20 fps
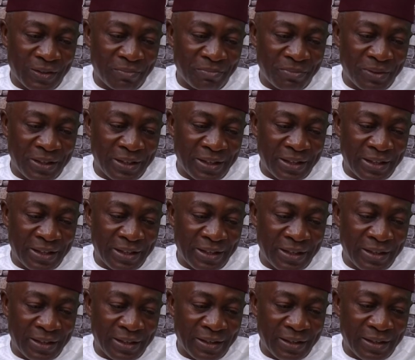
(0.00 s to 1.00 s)

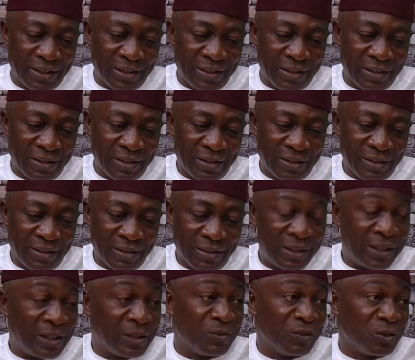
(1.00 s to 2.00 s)
be
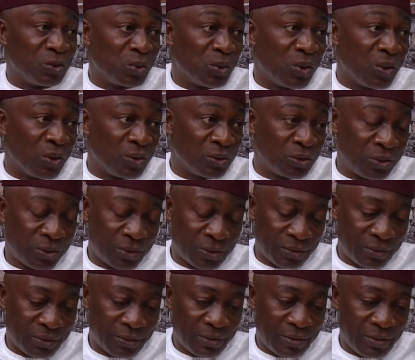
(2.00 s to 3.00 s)
grateful to God
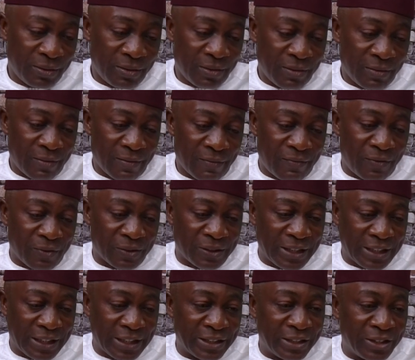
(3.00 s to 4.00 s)
for
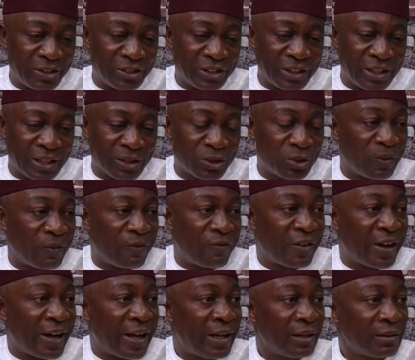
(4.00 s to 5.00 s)
taking Nigeria so
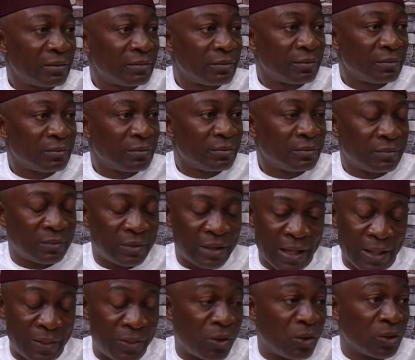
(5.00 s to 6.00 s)
far
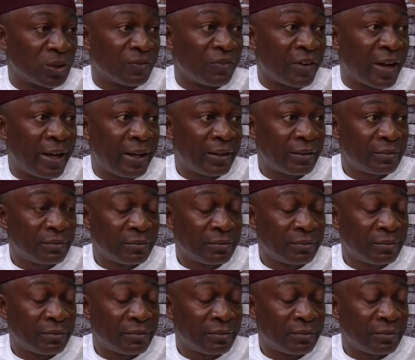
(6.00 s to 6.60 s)
and thus far